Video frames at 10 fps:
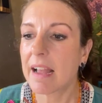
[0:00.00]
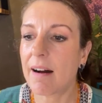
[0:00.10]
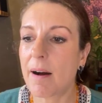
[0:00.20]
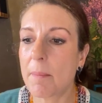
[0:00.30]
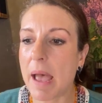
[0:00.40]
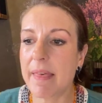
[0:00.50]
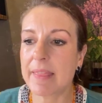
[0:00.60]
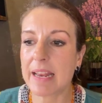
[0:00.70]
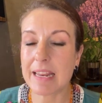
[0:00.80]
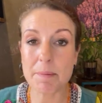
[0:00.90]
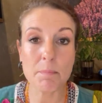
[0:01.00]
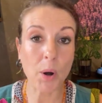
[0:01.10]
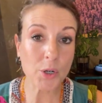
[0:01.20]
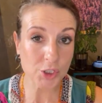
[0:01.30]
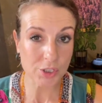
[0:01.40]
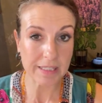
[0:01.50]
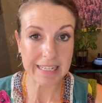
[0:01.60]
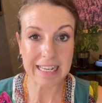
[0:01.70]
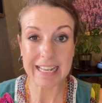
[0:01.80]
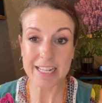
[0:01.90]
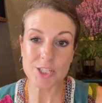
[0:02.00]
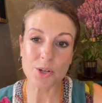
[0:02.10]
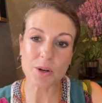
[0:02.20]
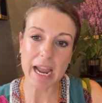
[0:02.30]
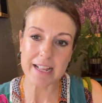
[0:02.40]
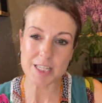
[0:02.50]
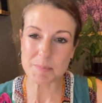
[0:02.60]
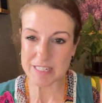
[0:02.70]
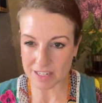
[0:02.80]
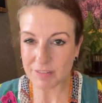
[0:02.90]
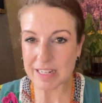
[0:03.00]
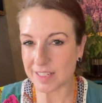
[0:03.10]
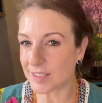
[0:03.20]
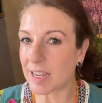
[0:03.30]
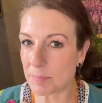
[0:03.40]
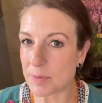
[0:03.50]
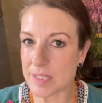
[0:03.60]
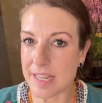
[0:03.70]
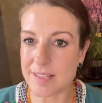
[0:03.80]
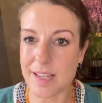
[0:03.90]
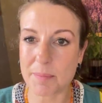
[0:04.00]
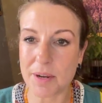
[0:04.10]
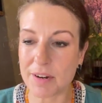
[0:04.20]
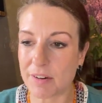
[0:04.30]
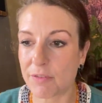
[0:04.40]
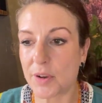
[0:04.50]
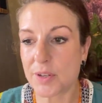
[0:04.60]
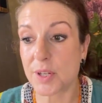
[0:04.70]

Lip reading: And then emotionally, let's look at specifically Cyprus and Siberian Fur.